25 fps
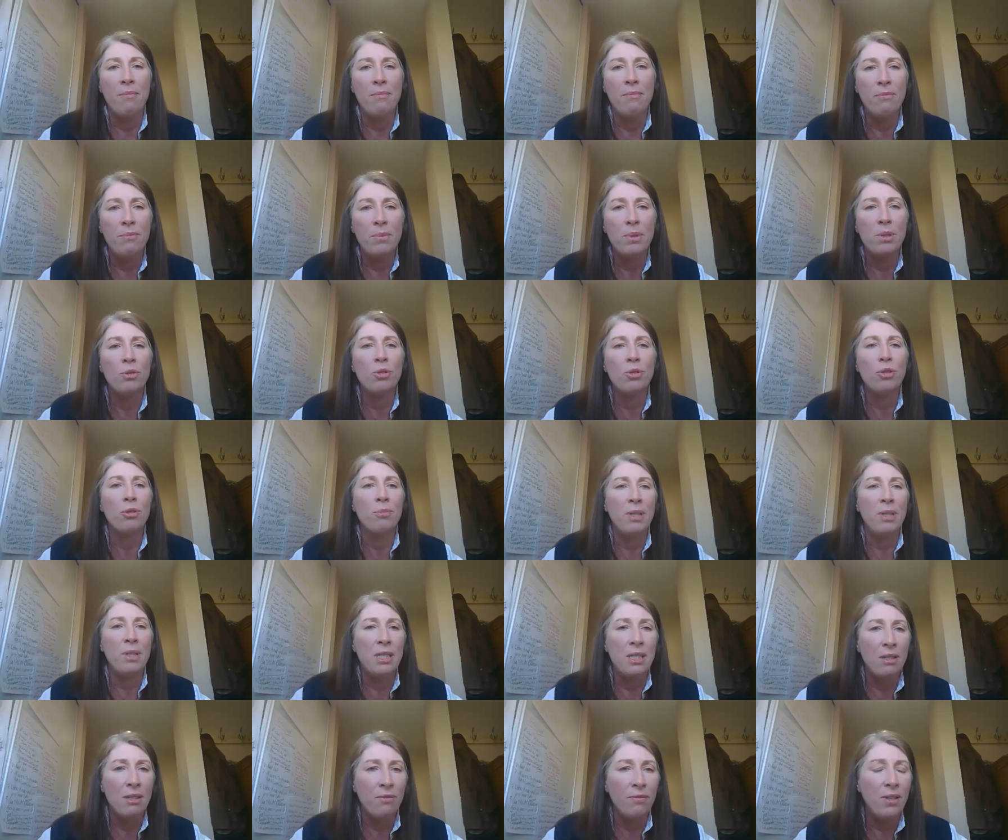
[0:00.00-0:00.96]
social
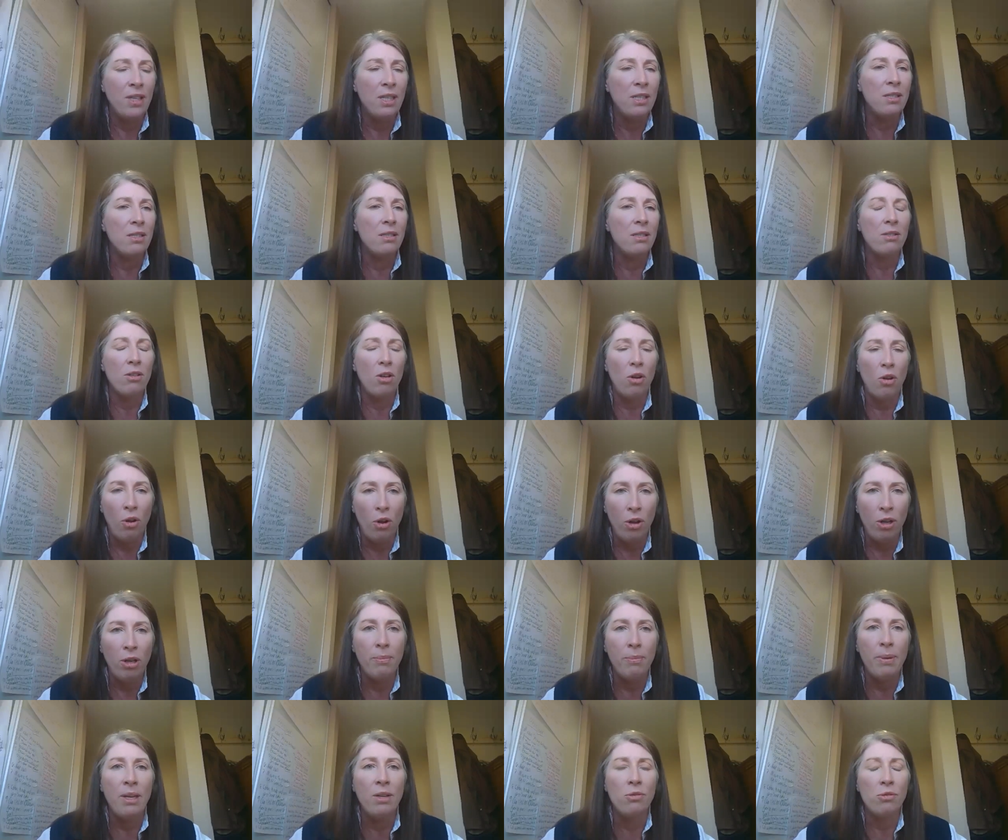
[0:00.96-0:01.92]
media feeds, it's
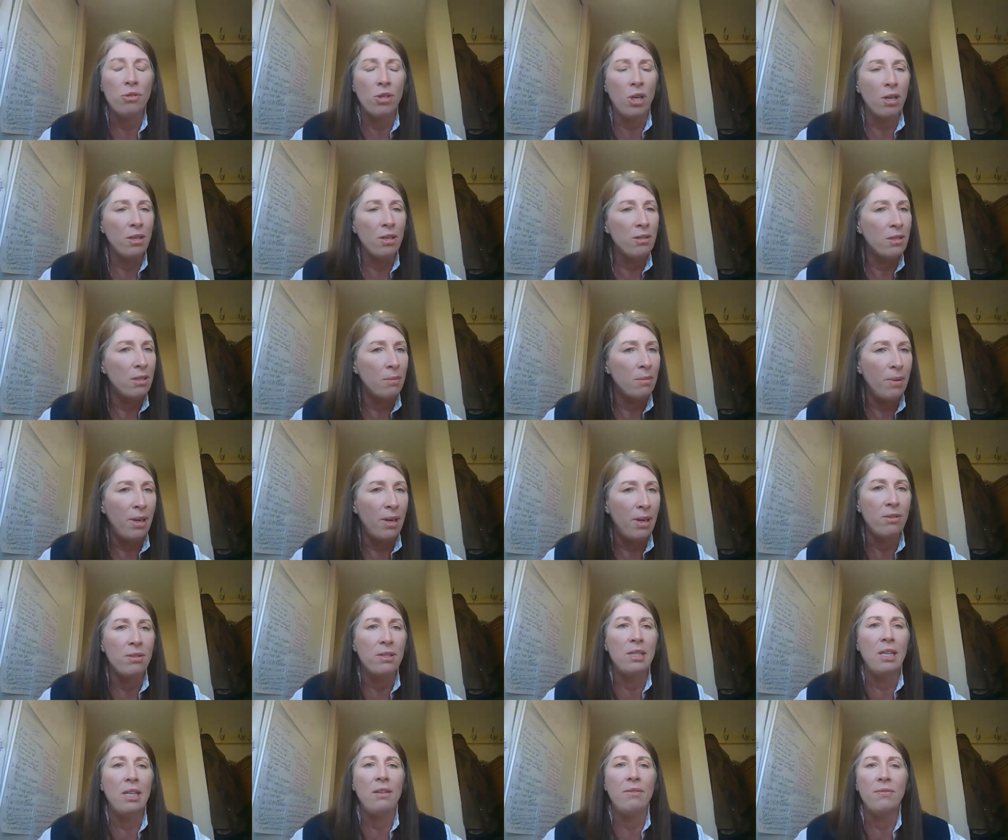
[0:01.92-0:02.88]
all about trust, about
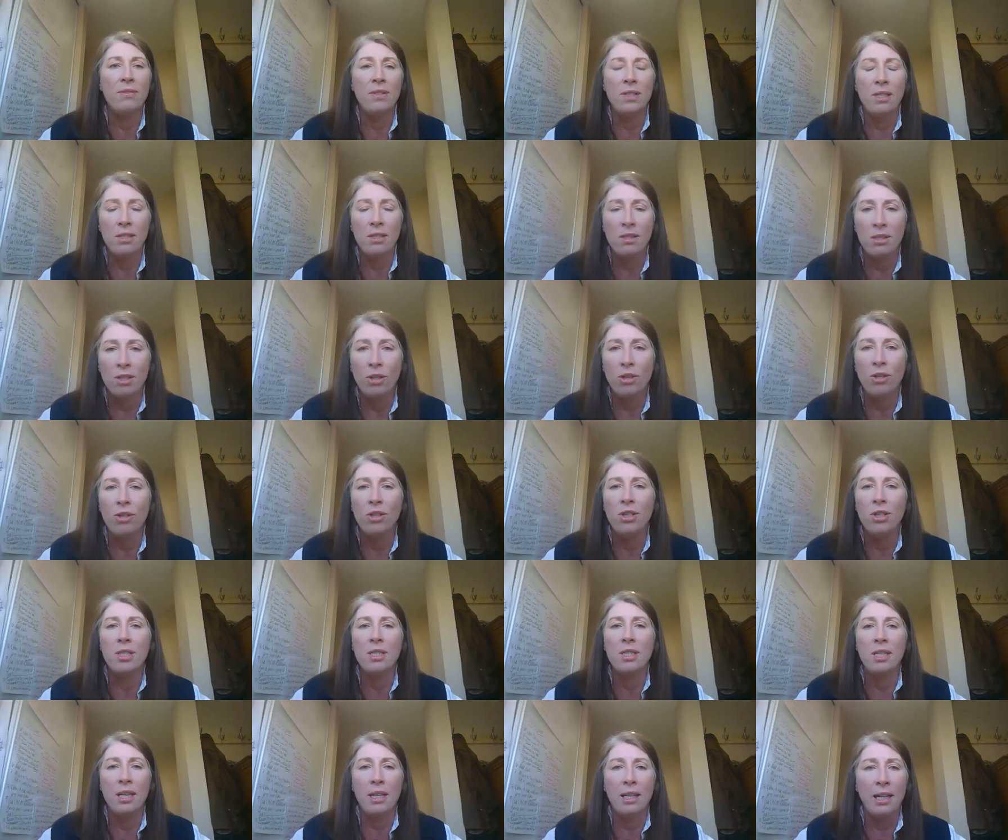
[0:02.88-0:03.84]
safety,
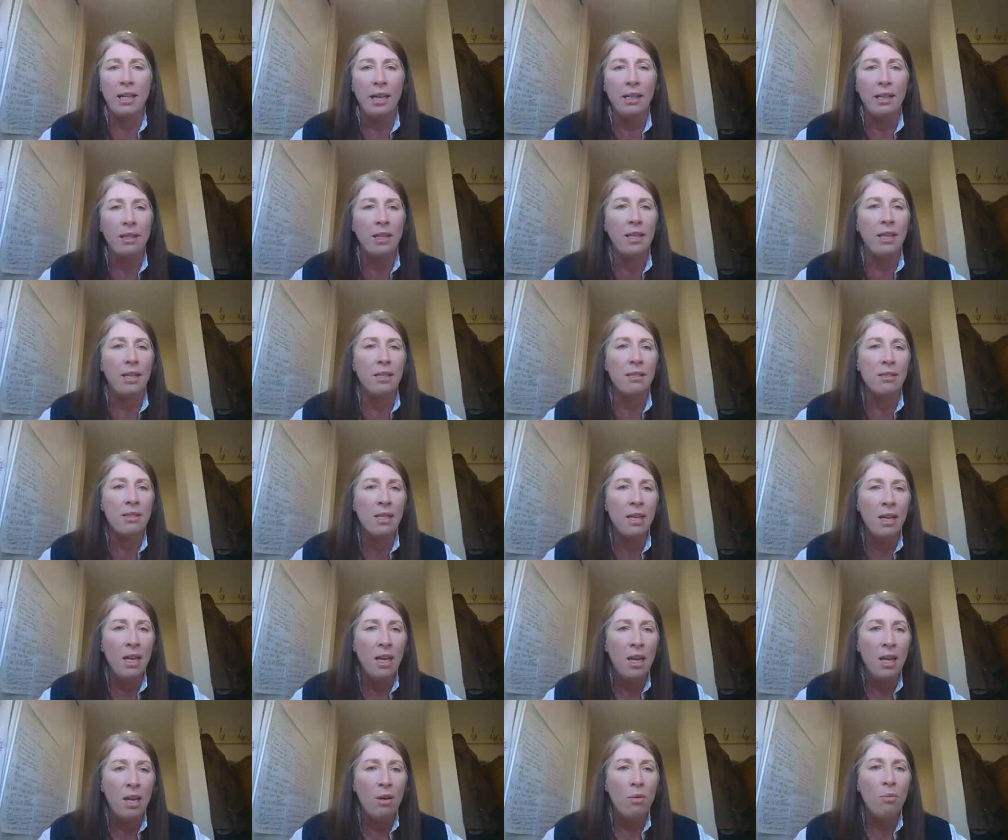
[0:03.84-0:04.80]
security, cleanliness.
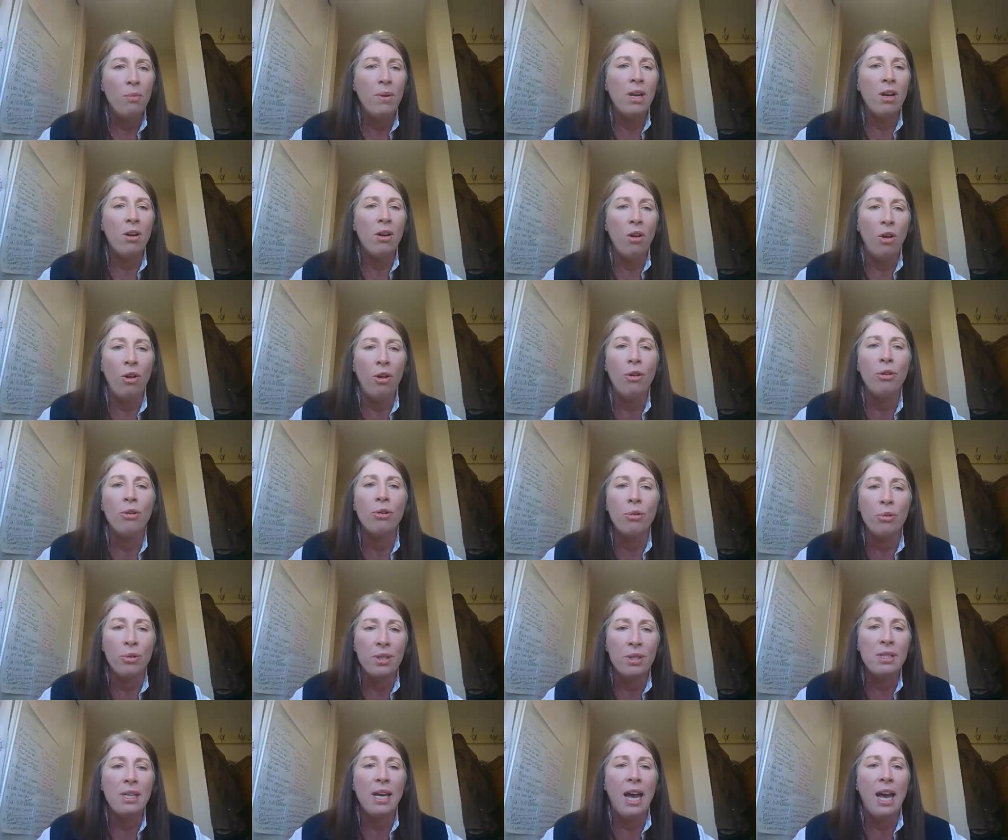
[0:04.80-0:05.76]
We are all
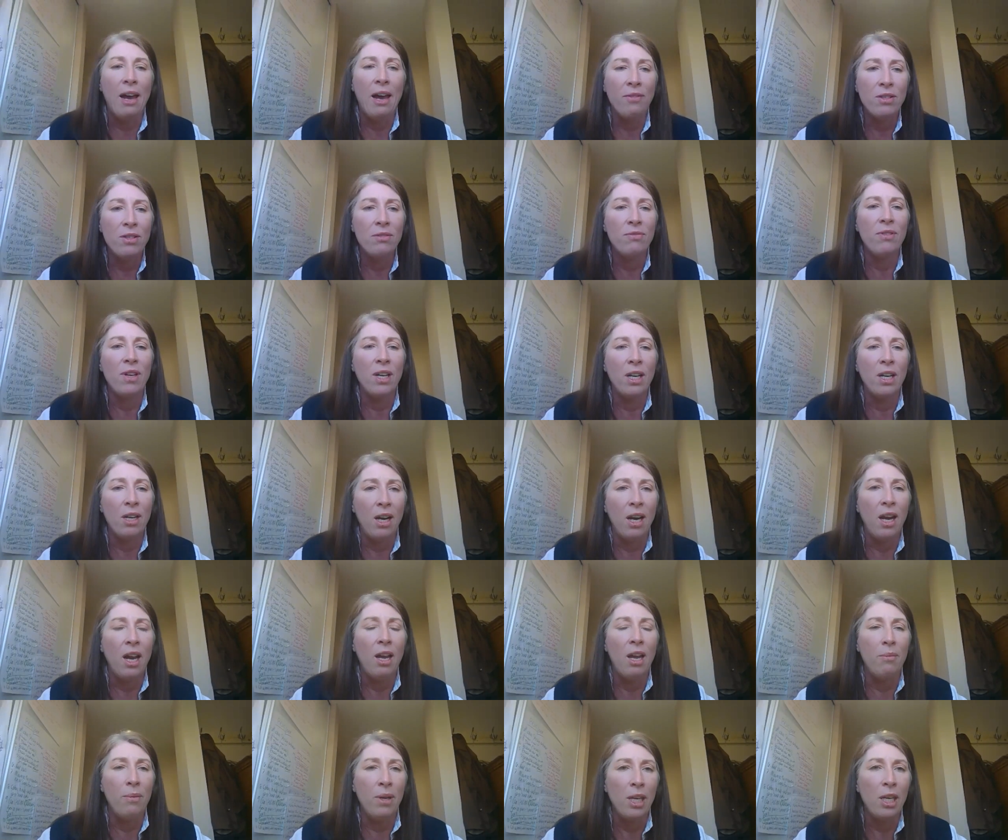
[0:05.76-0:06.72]
going to have to figure out
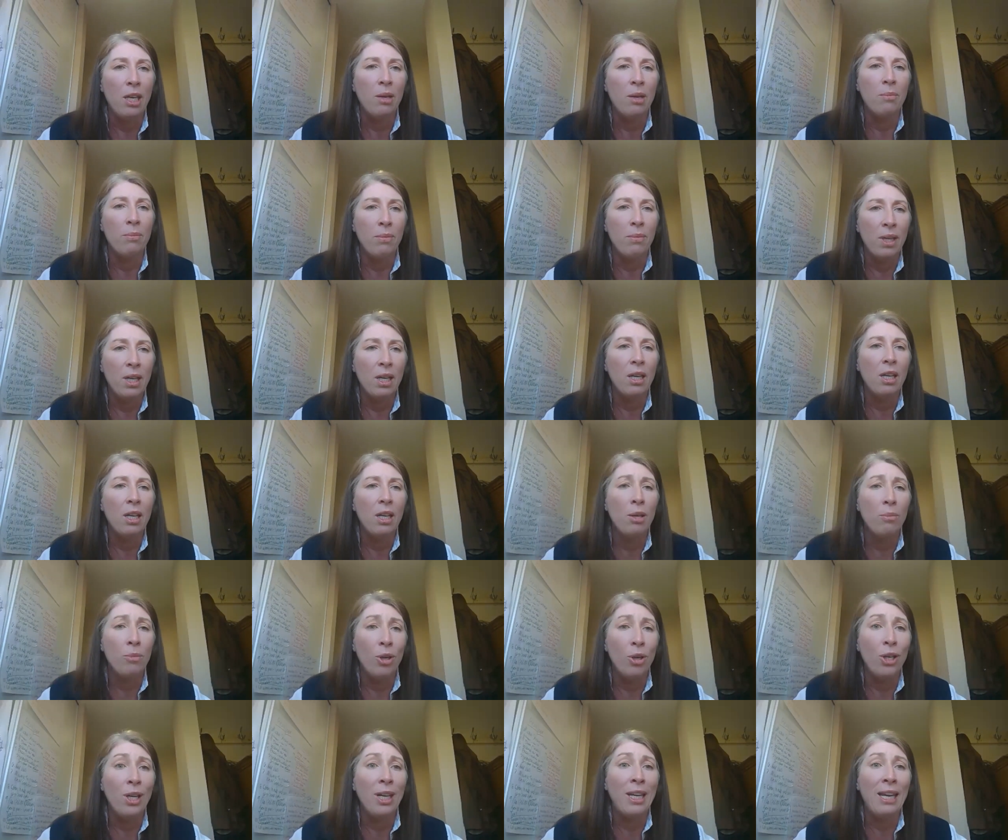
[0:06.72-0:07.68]
how we can
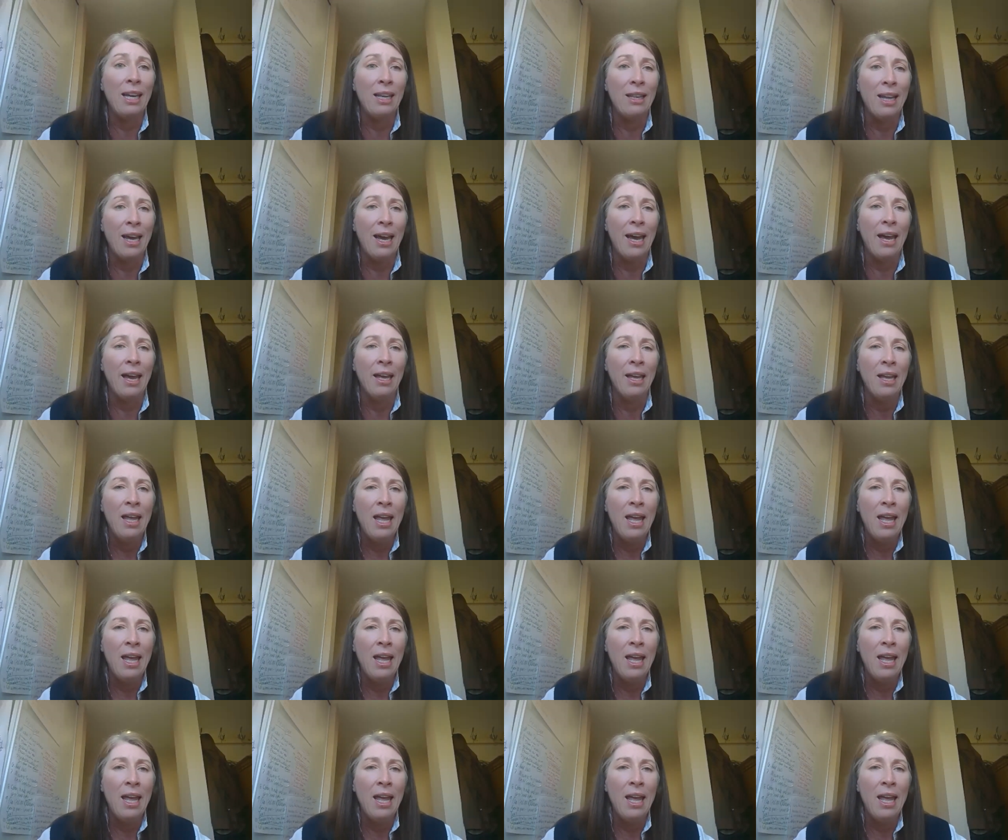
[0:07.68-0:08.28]
communicate that,